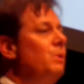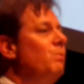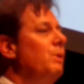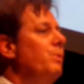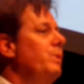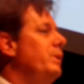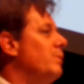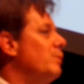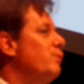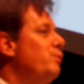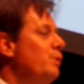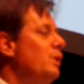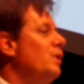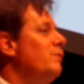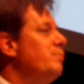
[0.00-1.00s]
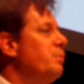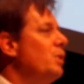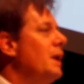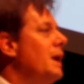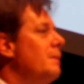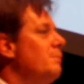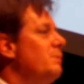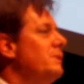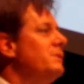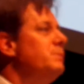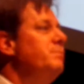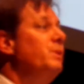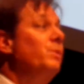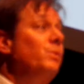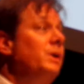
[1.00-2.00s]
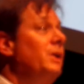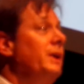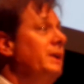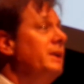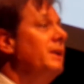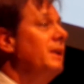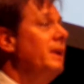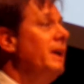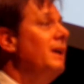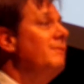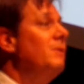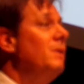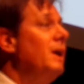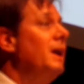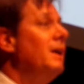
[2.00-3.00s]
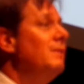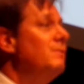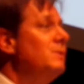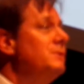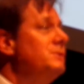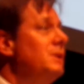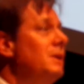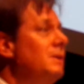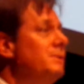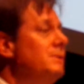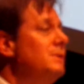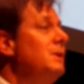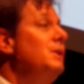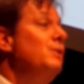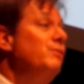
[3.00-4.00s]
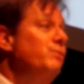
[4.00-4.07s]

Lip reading: when we were full of promise but really didn't have a lot of results.